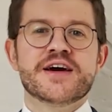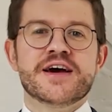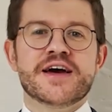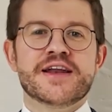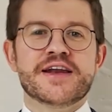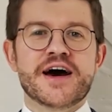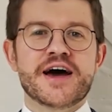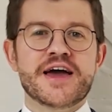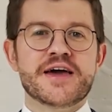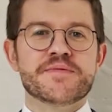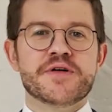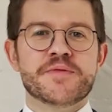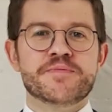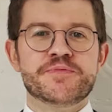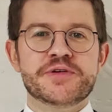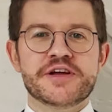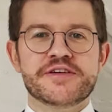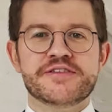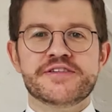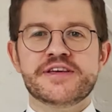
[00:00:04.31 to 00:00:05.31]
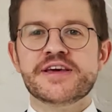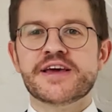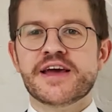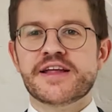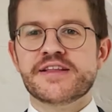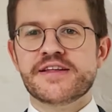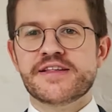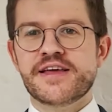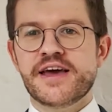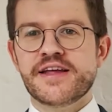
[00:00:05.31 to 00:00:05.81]
and I am a PhD
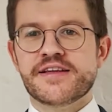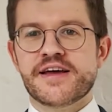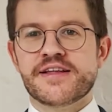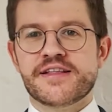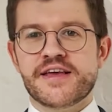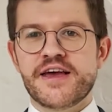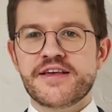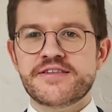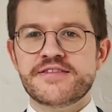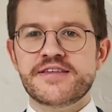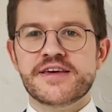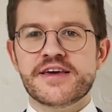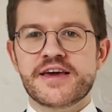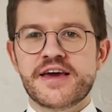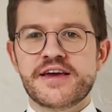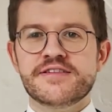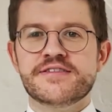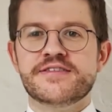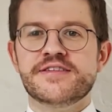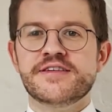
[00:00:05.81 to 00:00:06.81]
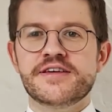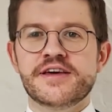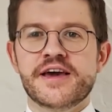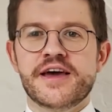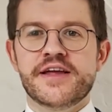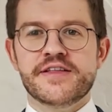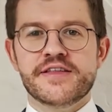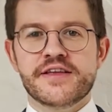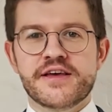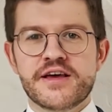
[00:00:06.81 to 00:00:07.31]
candidate at
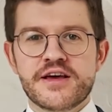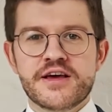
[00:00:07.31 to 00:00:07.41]
SEK-CEN,